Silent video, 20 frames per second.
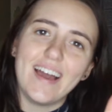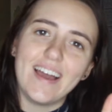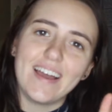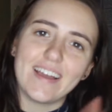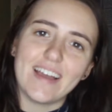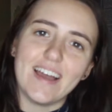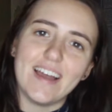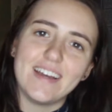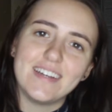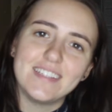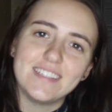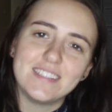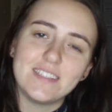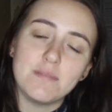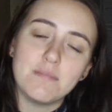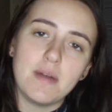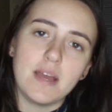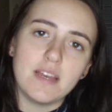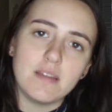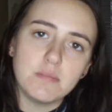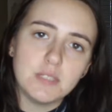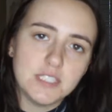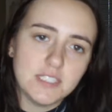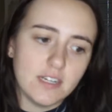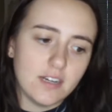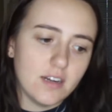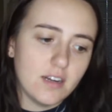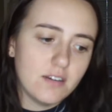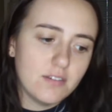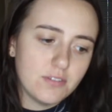Hi guys, my name is
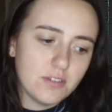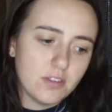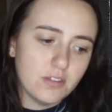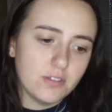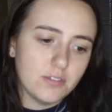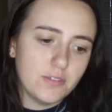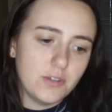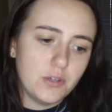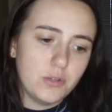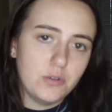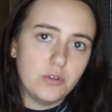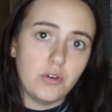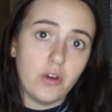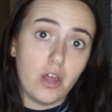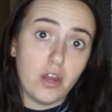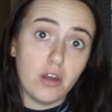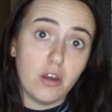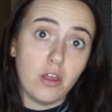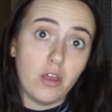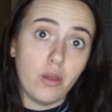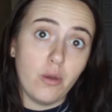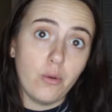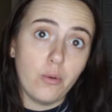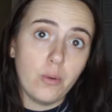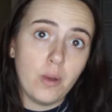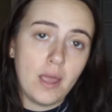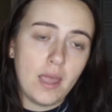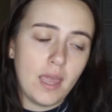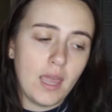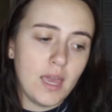Tara, for those of you who do not
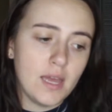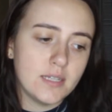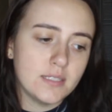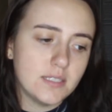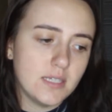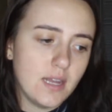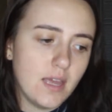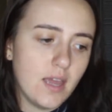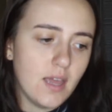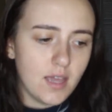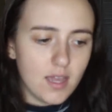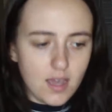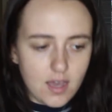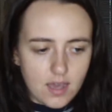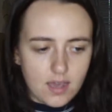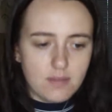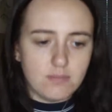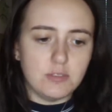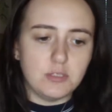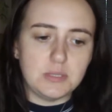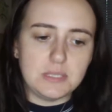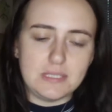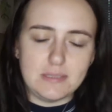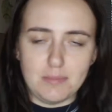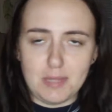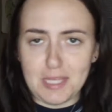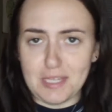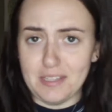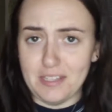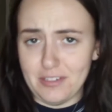know, and today I'm doing
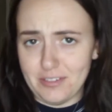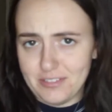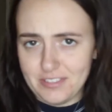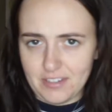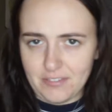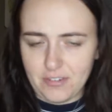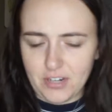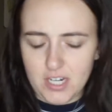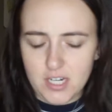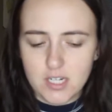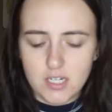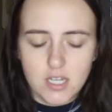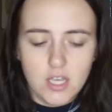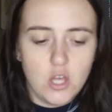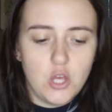something a little different,